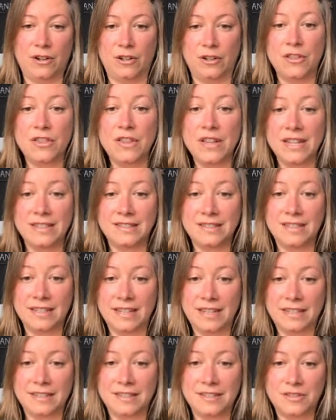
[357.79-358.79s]
earth is to
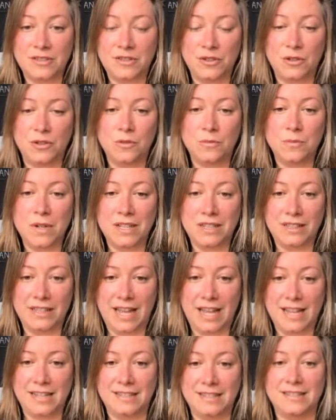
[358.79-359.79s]
consume
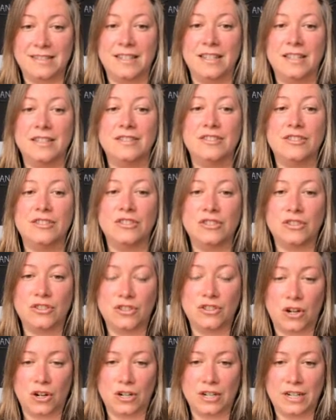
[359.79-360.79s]
less
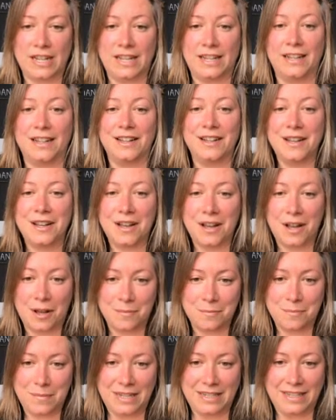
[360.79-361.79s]
starting
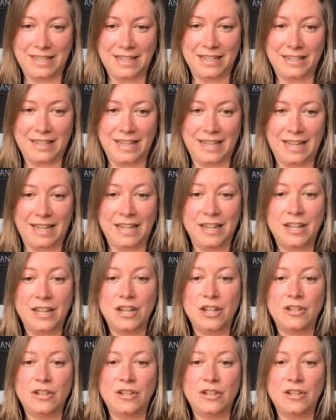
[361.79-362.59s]
immediately.